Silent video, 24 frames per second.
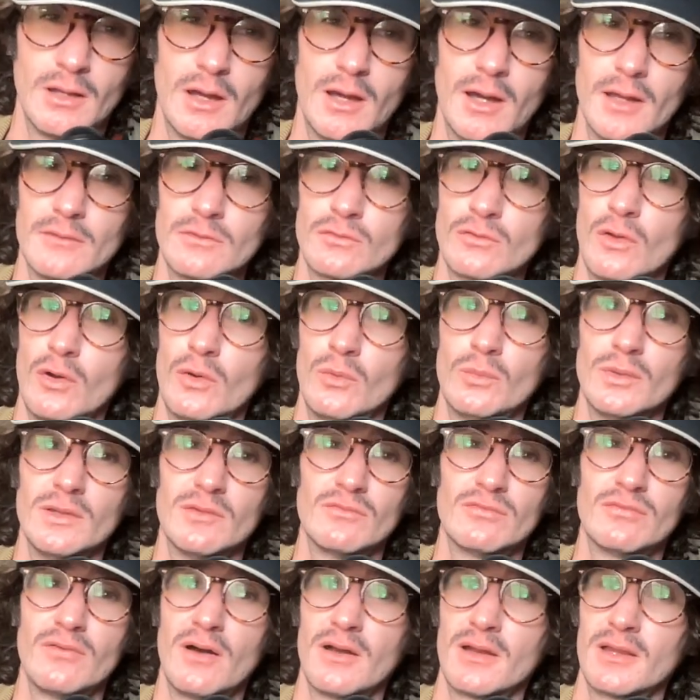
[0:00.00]
I thought
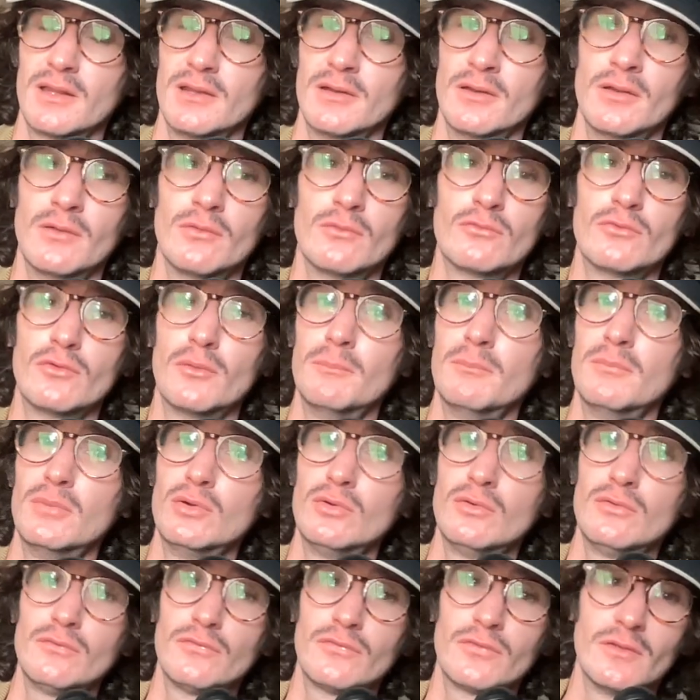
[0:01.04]
we'd fucking
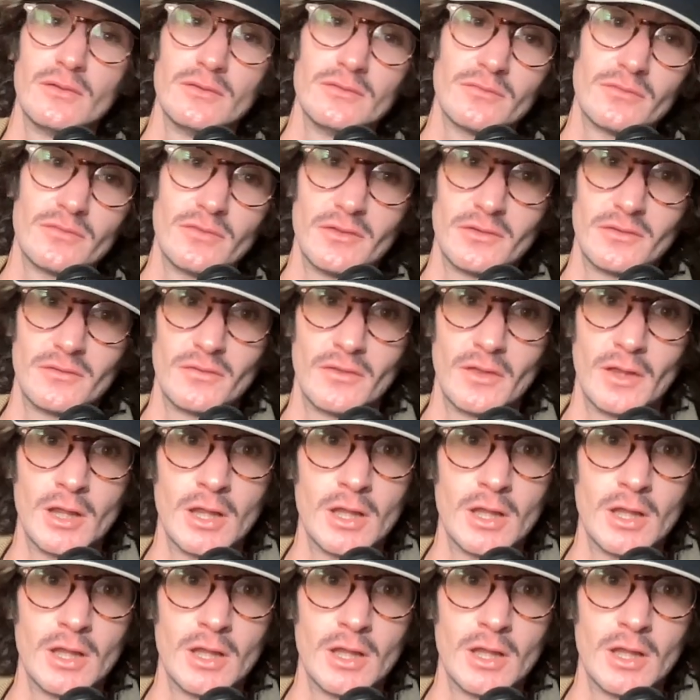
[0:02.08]
remove the